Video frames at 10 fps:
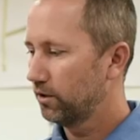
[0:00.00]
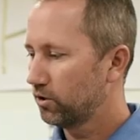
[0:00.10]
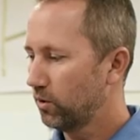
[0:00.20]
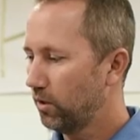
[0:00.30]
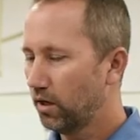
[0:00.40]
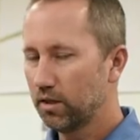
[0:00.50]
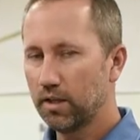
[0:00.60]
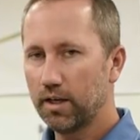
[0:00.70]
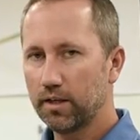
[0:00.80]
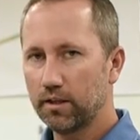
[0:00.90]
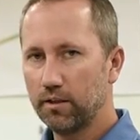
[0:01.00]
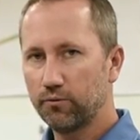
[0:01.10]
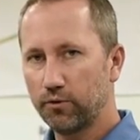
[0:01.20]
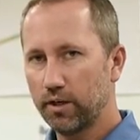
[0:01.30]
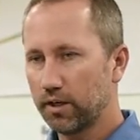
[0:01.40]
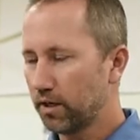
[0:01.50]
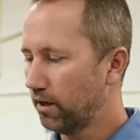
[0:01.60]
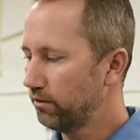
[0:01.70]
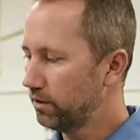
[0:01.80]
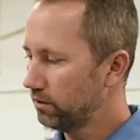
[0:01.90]
So unlike the front
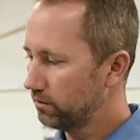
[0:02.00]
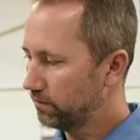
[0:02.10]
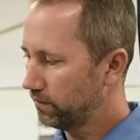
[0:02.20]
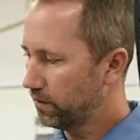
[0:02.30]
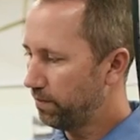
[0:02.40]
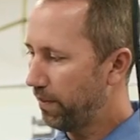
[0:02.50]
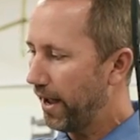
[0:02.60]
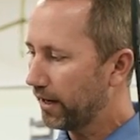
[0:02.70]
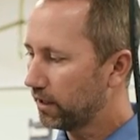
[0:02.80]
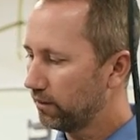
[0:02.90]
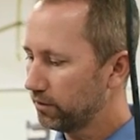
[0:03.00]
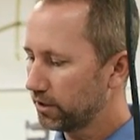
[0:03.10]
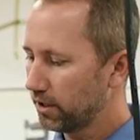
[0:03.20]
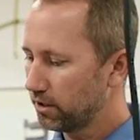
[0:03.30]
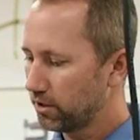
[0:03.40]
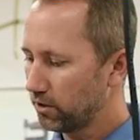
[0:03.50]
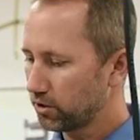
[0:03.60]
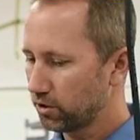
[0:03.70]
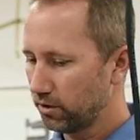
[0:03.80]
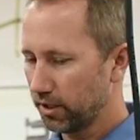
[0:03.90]
cover, the back cover to the
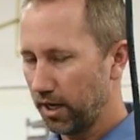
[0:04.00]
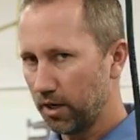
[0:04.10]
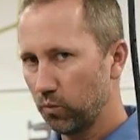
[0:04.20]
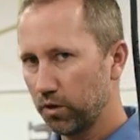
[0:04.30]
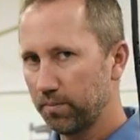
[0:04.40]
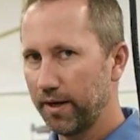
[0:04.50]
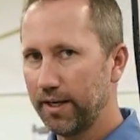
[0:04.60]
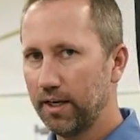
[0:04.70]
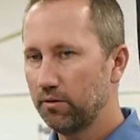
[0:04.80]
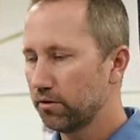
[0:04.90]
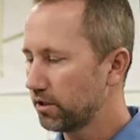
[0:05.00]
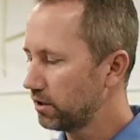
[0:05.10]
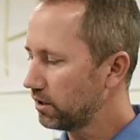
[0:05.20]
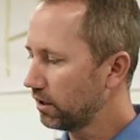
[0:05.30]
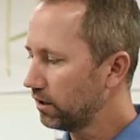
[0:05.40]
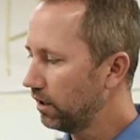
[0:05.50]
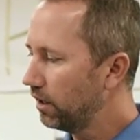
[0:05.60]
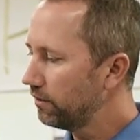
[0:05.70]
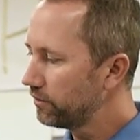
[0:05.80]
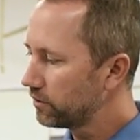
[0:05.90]
toaster, again with my heat-resistant
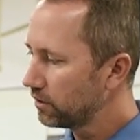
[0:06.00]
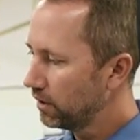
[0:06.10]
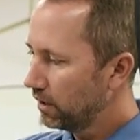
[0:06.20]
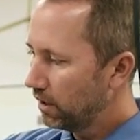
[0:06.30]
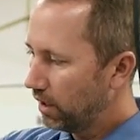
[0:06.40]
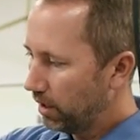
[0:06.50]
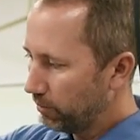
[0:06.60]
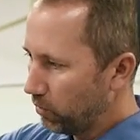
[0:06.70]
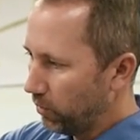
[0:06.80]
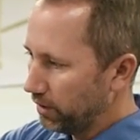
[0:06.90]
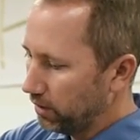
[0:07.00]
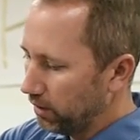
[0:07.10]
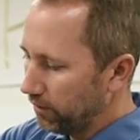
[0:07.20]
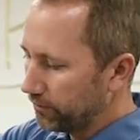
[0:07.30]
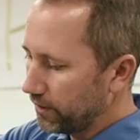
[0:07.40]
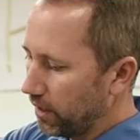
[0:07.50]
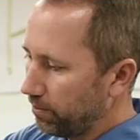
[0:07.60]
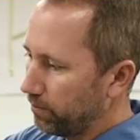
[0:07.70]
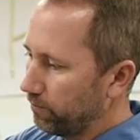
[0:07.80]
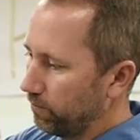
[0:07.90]
gloves, I'm going to lift
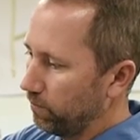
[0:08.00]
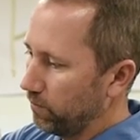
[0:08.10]
up